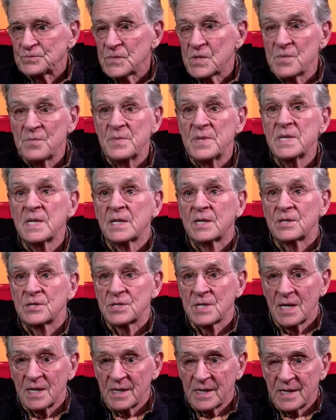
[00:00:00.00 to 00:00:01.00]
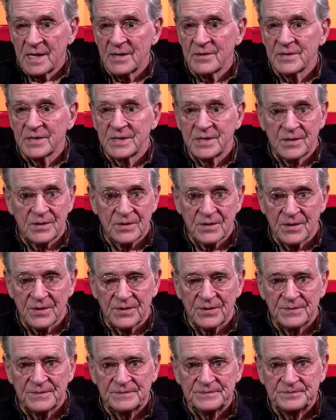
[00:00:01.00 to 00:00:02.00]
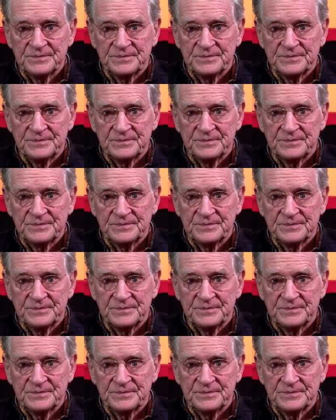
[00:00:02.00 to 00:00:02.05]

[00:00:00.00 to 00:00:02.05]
"The meek shall inherit the earth."